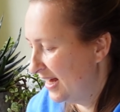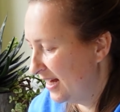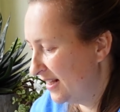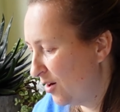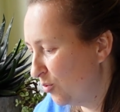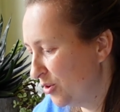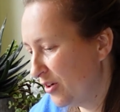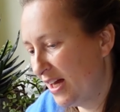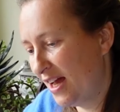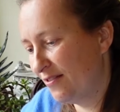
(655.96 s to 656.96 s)
Now, what do
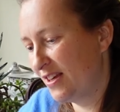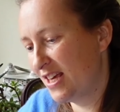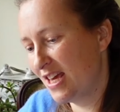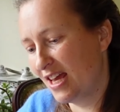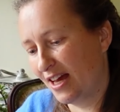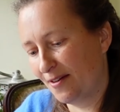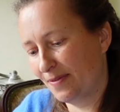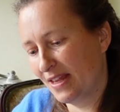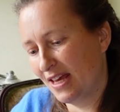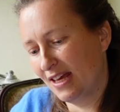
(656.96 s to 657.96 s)
I have here?
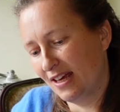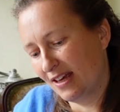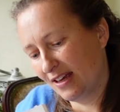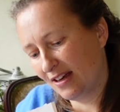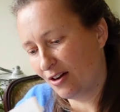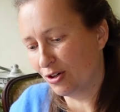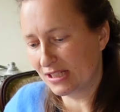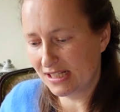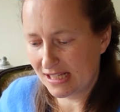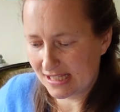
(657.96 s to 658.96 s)
Oh,
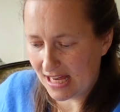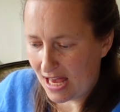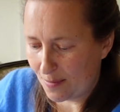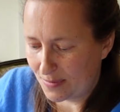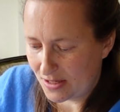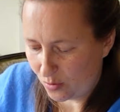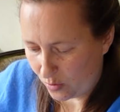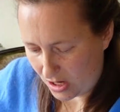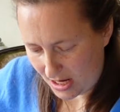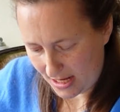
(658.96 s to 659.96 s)
this is the empty
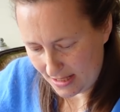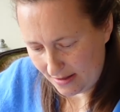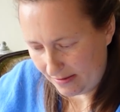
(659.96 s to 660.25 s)
one,